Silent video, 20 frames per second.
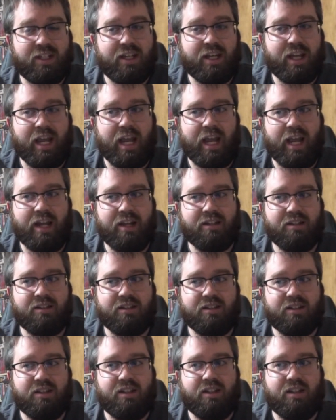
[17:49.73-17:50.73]
And
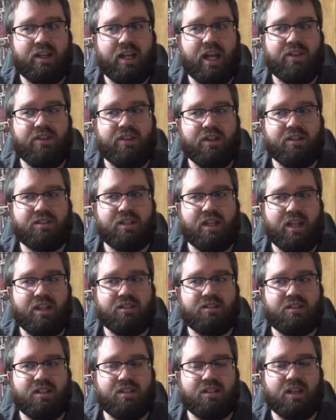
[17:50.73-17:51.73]
in this
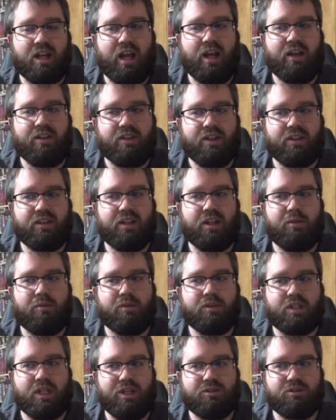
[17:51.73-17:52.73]
instance, I think that it
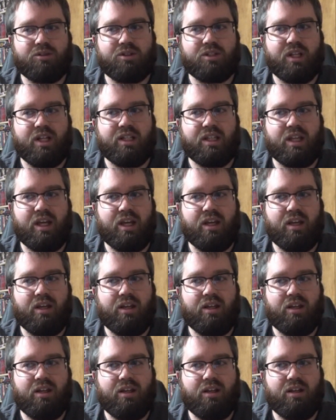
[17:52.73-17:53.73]
was interesting that
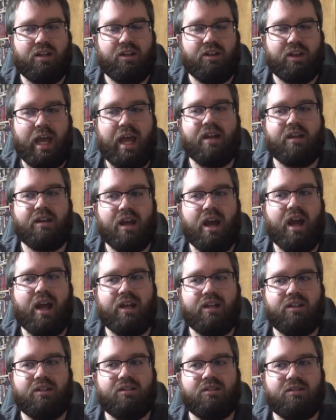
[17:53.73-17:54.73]
that
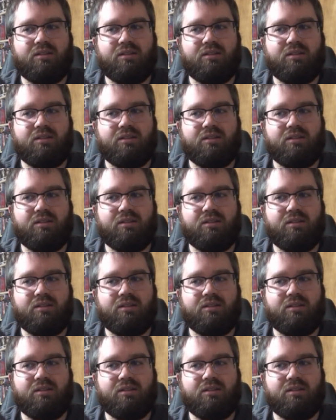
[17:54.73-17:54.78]
night,